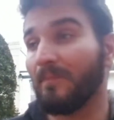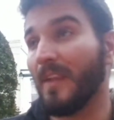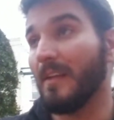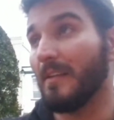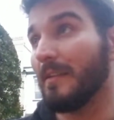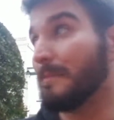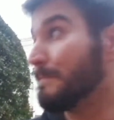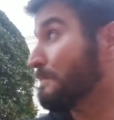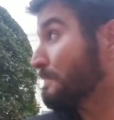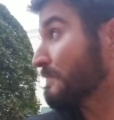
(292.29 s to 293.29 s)
But
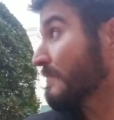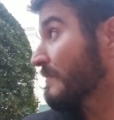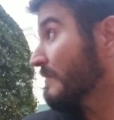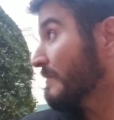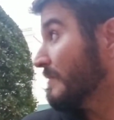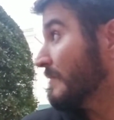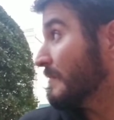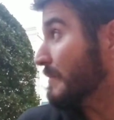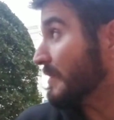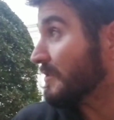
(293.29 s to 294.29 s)

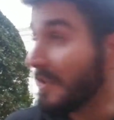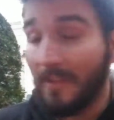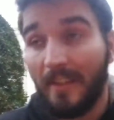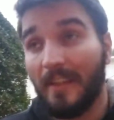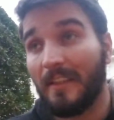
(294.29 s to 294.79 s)
until then,